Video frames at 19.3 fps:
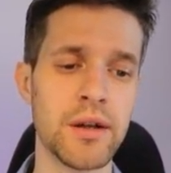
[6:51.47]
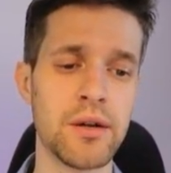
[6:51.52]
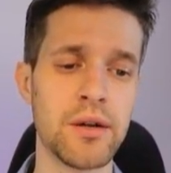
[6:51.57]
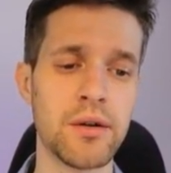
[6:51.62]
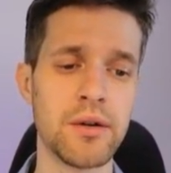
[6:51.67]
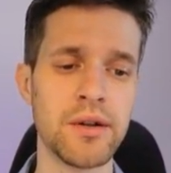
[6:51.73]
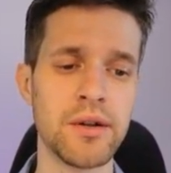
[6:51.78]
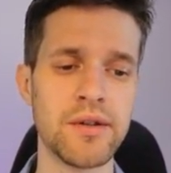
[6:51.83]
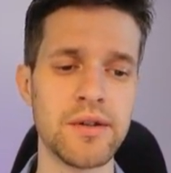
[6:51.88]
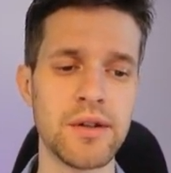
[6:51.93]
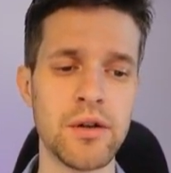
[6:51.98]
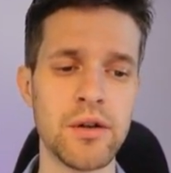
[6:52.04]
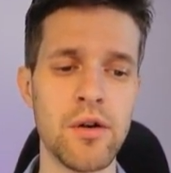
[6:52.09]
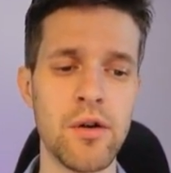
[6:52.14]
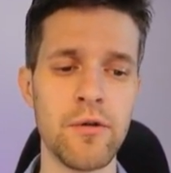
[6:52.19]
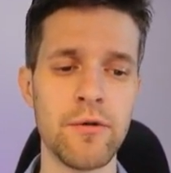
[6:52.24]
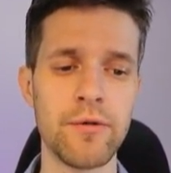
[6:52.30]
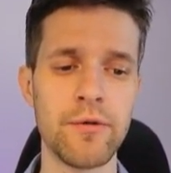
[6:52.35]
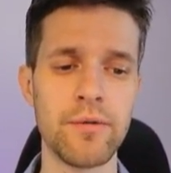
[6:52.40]
instead
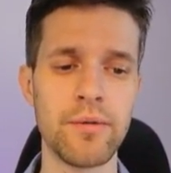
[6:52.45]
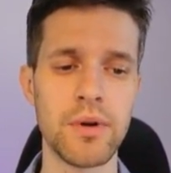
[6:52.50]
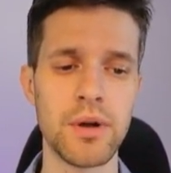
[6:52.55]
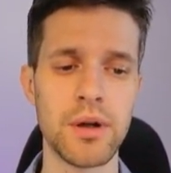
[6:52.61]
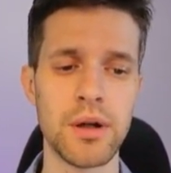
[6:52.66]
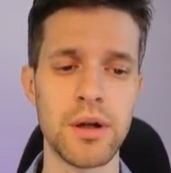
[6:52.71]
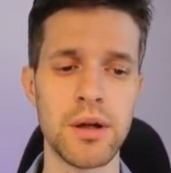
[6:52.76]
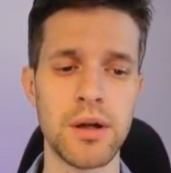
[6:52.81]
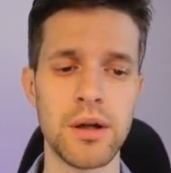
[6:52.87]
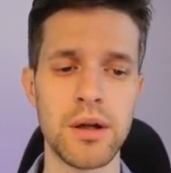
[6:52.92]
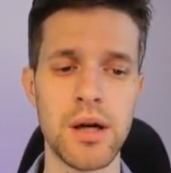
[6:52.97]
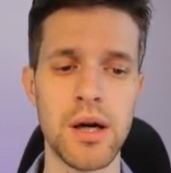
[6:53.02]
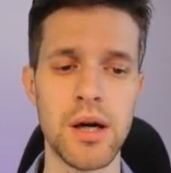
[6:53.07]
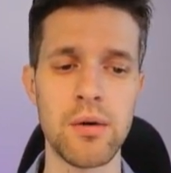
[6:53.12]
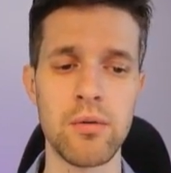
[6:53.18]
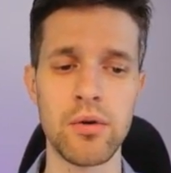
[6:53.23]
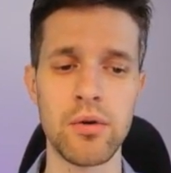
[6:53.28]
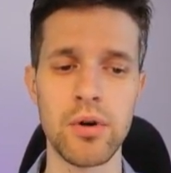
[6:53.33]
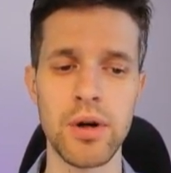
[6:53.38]
of
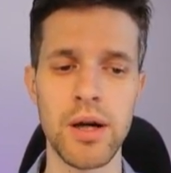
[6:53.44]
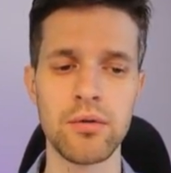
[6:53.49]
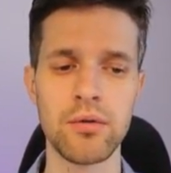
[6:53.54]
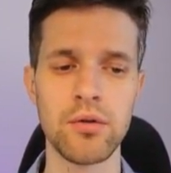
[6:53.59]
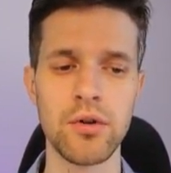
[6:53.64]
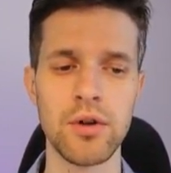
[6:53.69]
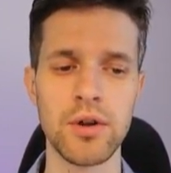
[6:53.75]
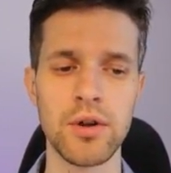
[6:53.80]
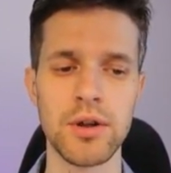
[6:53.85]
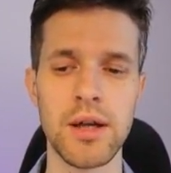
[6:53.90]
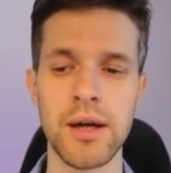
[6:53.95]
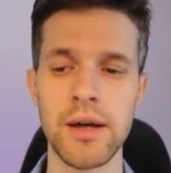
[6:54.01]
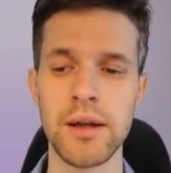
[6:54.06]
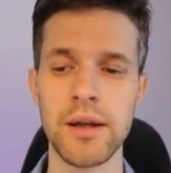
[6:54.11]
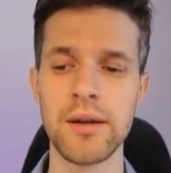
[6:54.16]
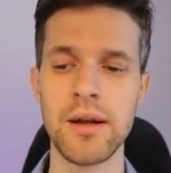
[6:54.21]
our Outlook client.